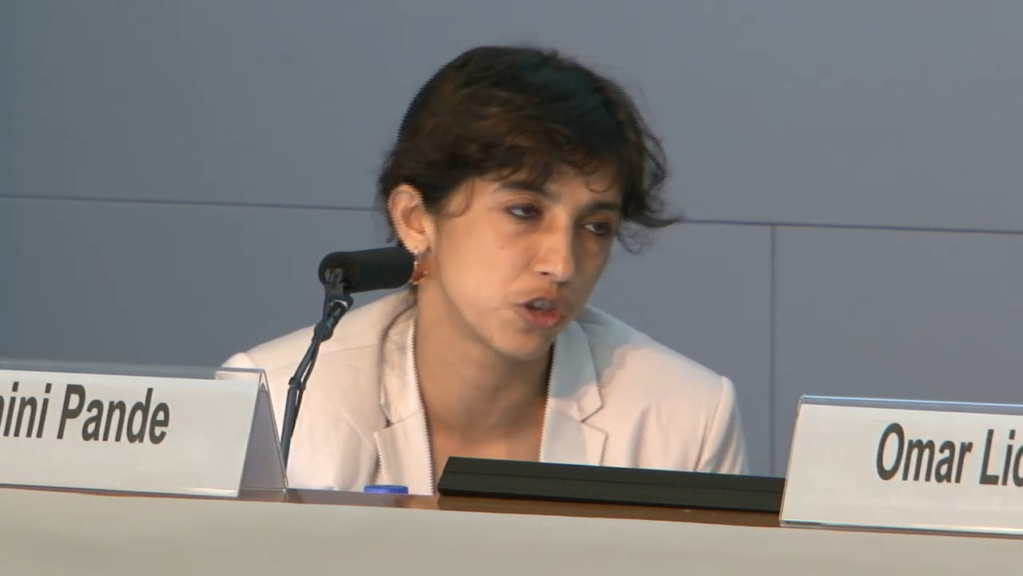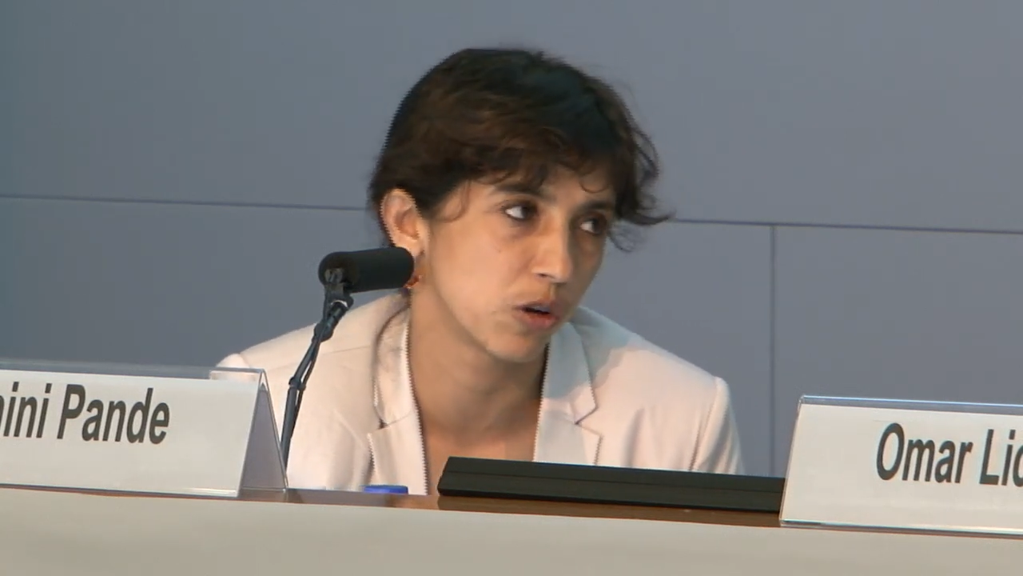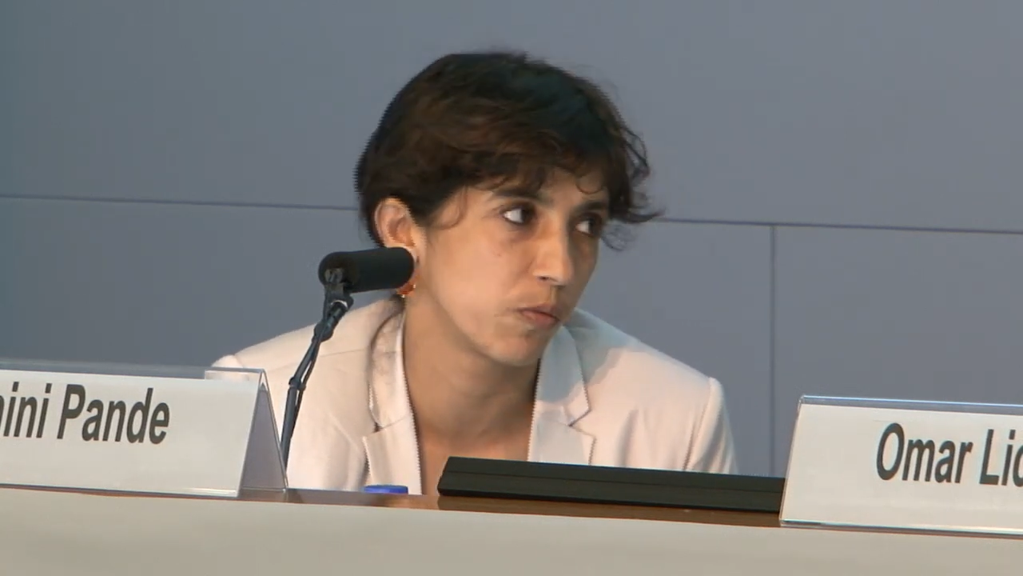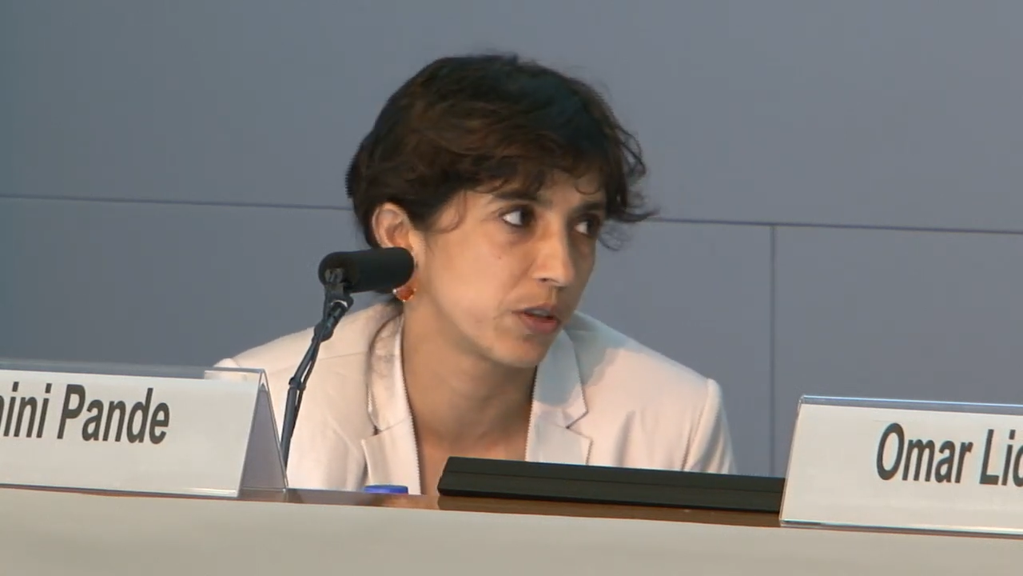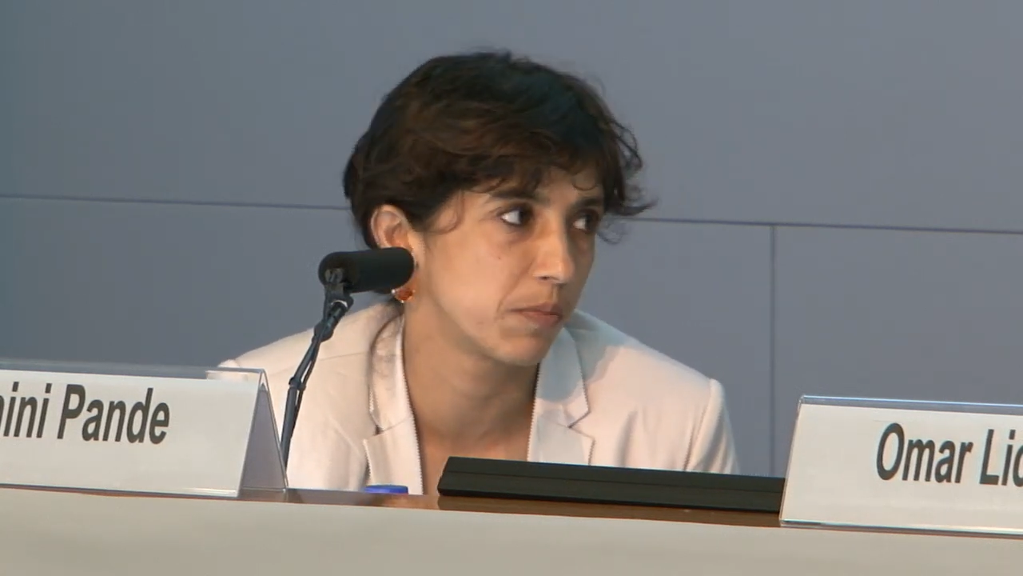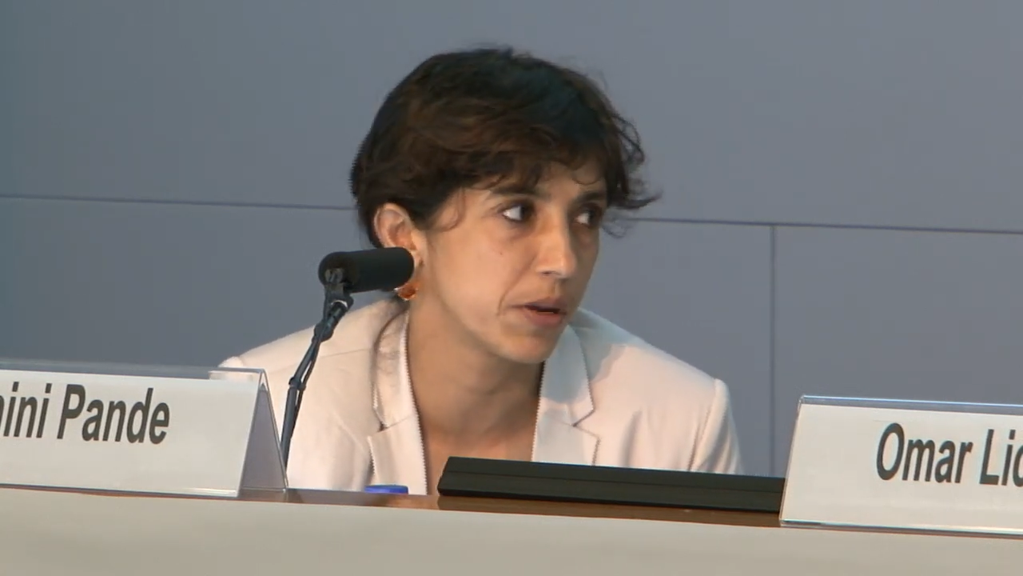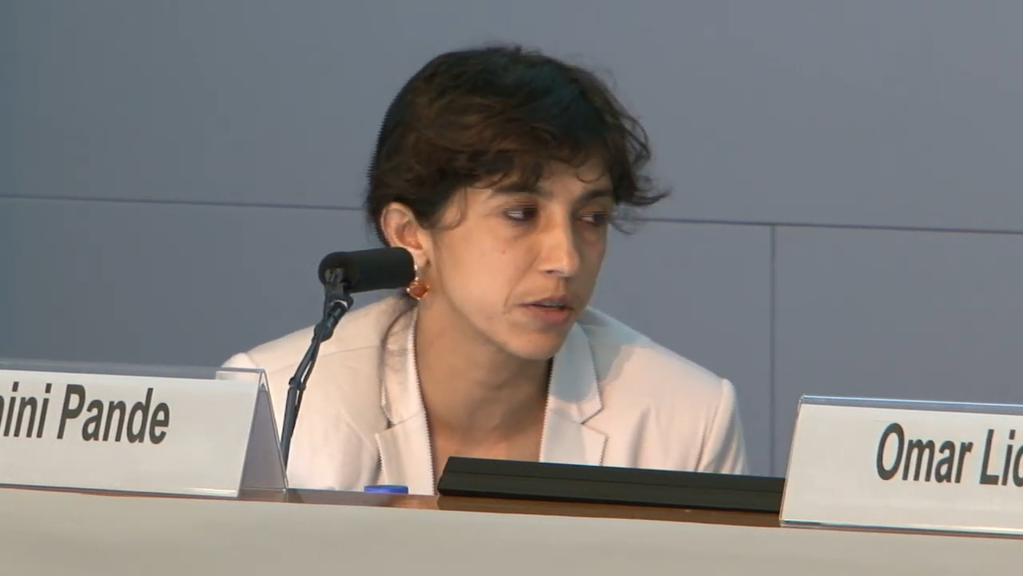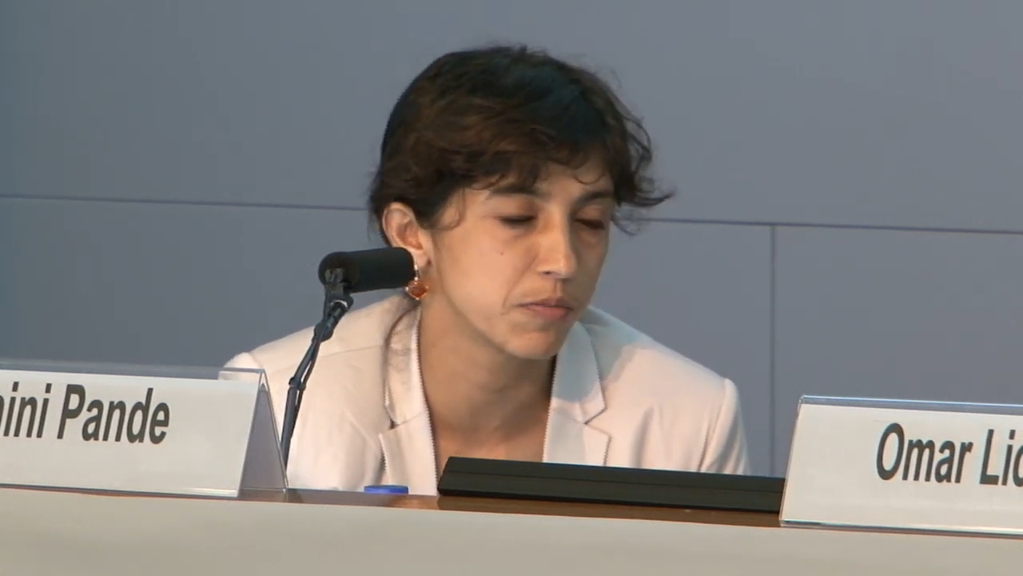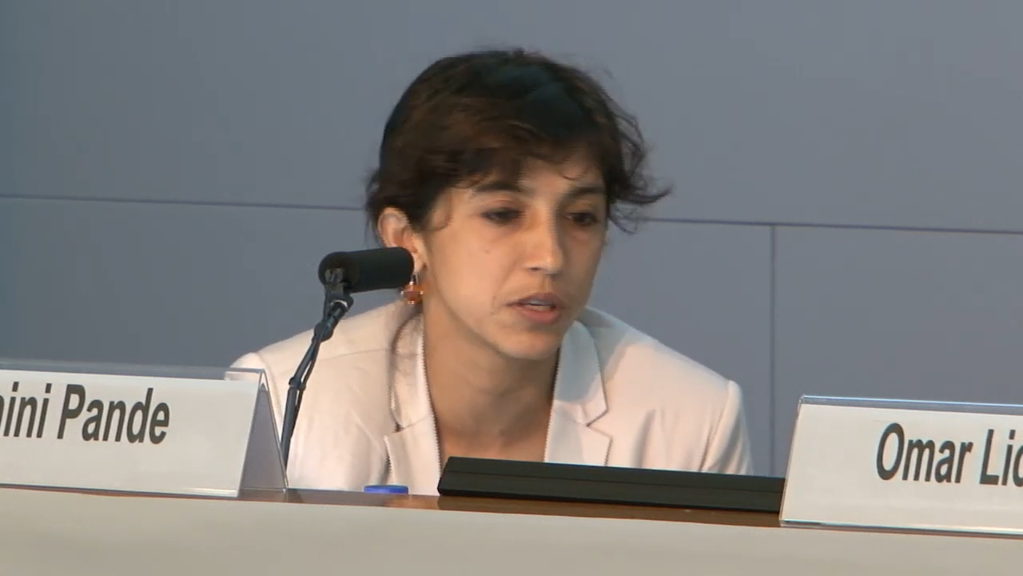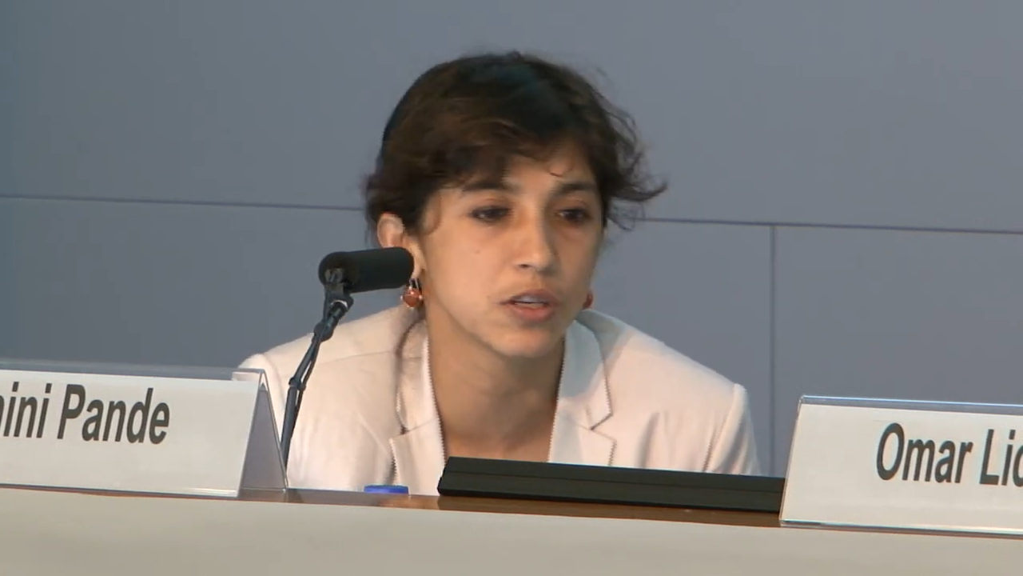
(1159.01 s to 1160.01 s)
job with
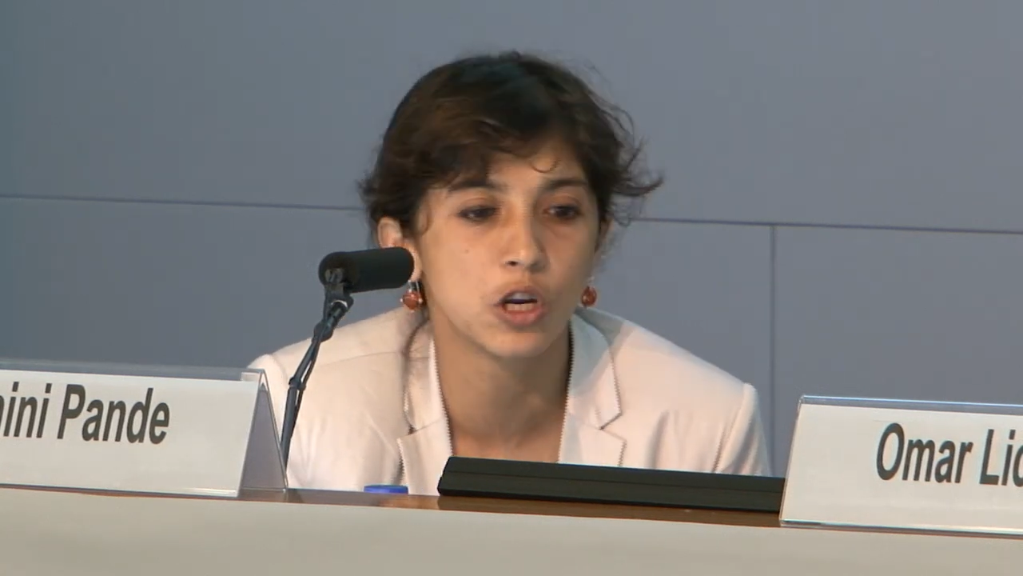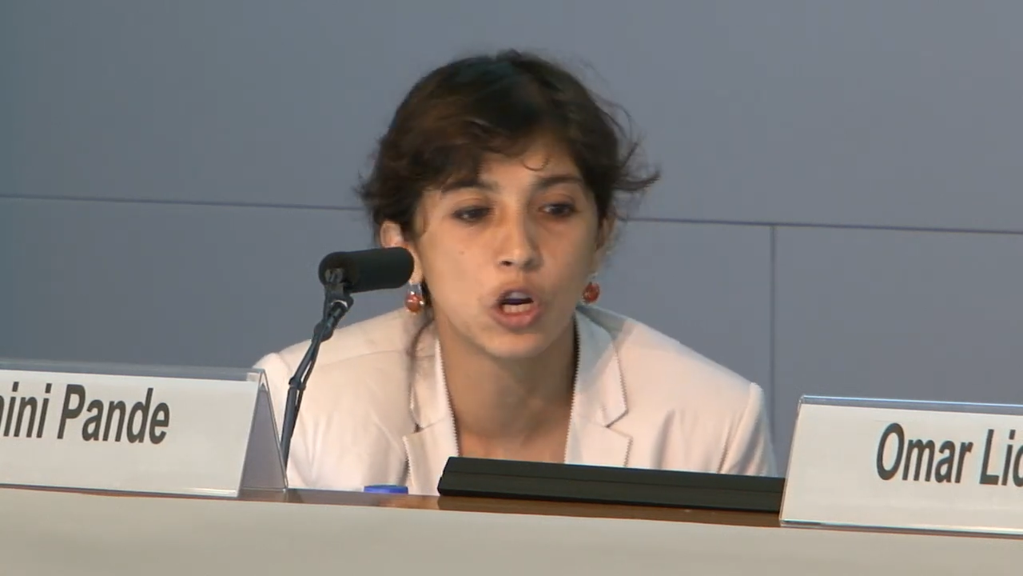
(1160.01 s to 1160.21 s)
abatement